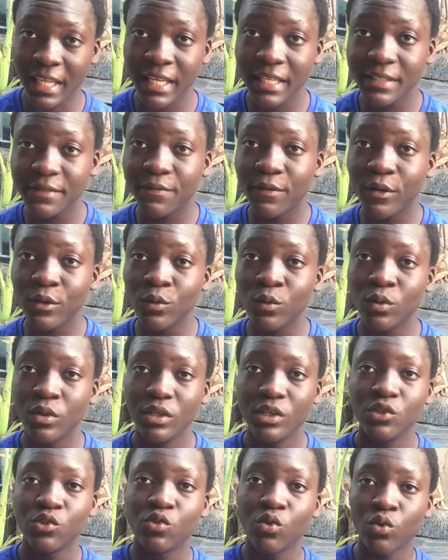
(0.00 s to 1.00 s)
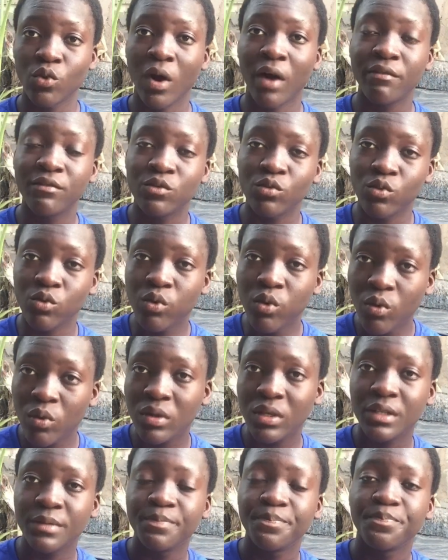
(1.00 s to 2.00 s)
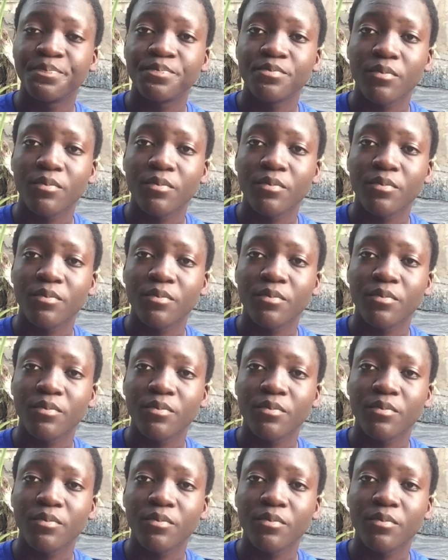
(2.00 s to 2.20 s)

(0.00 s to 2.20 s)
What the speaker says: the cakes for you, so you have to look